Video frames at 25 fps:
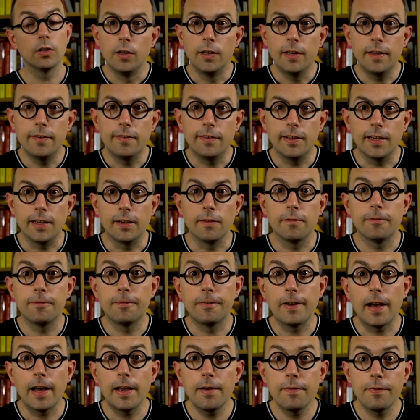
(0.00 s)
listing
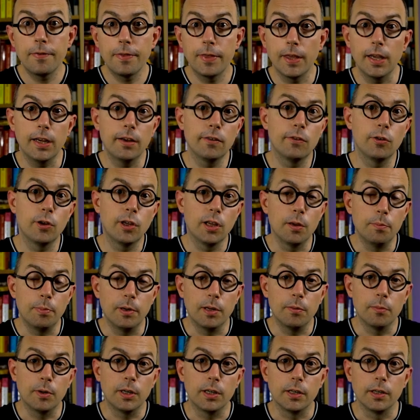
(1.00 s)
five things to keep
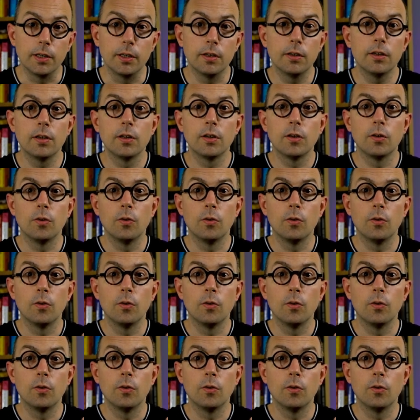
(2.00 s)
in mind